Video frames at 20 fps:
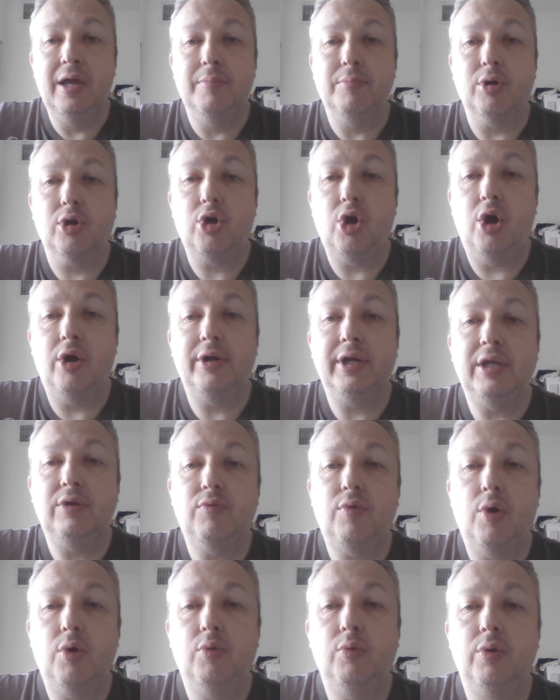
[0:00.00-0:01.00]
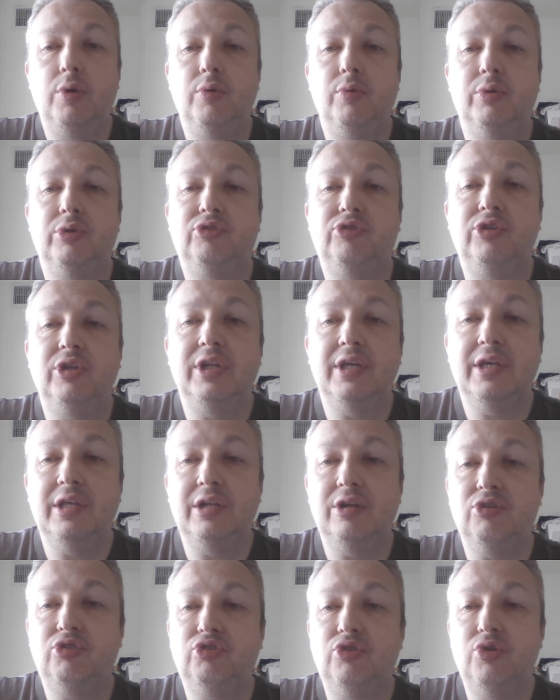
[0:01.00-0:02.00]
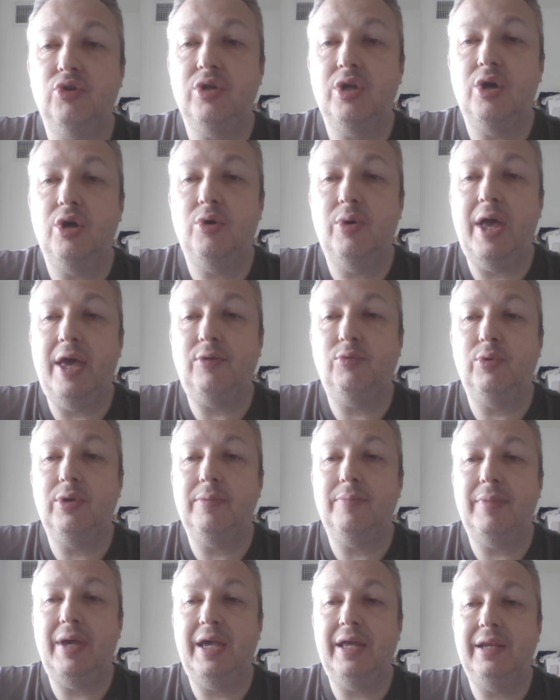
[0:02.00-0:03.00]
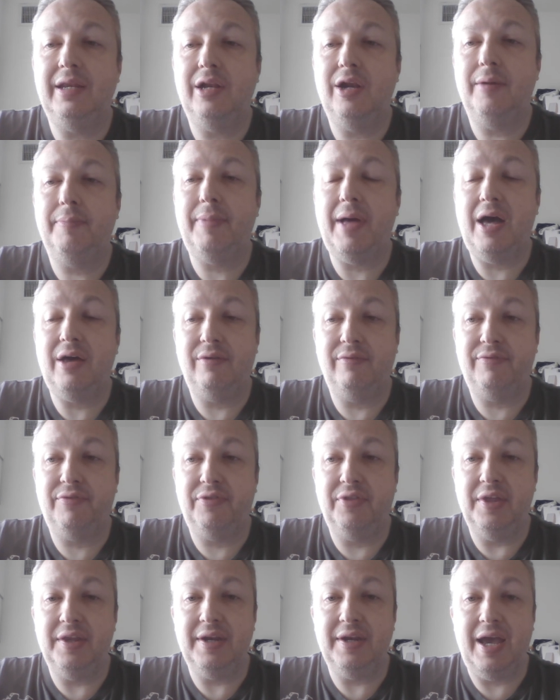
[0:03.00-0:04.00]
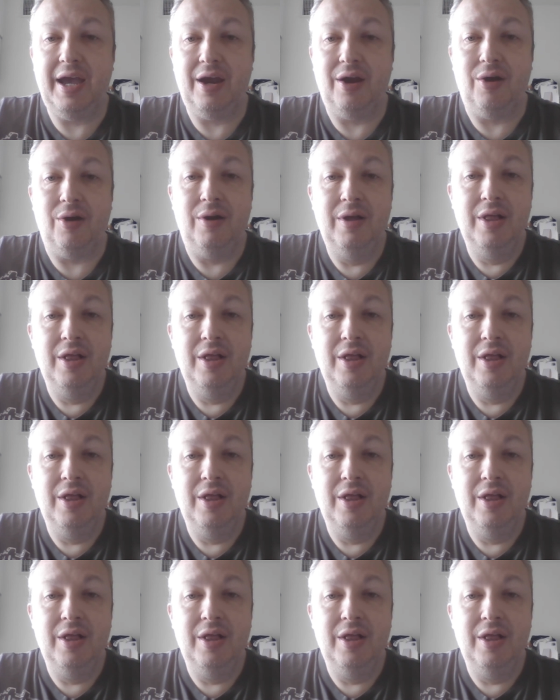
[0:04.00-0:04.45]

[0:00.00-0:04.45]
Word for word: McCartney wrote, We were sitting in the studio and we made it up out of thin air.